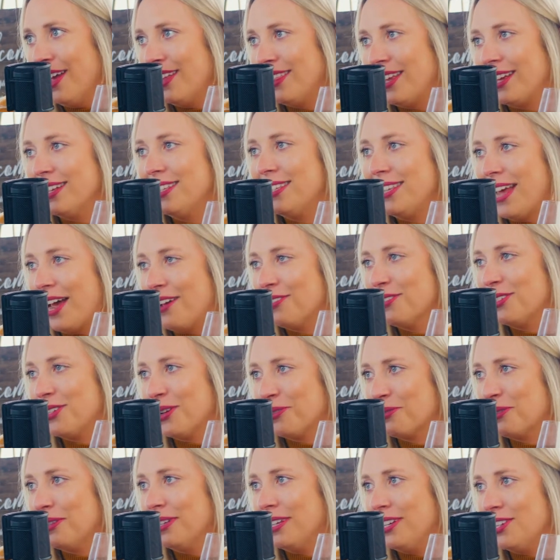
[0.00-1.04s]
and that sounds
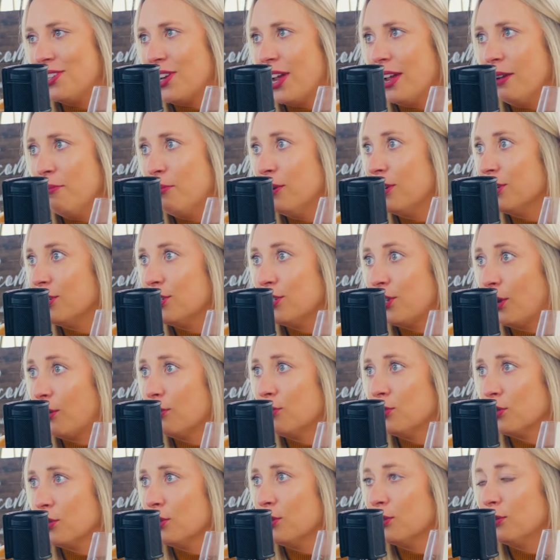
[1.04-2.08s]
so cliche, but it's so
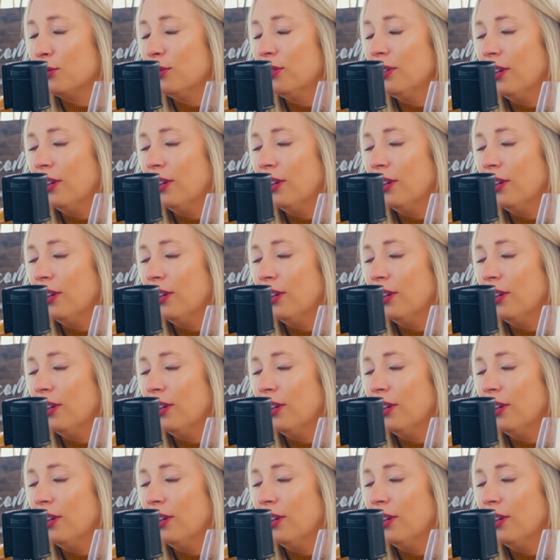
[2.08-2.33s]
true.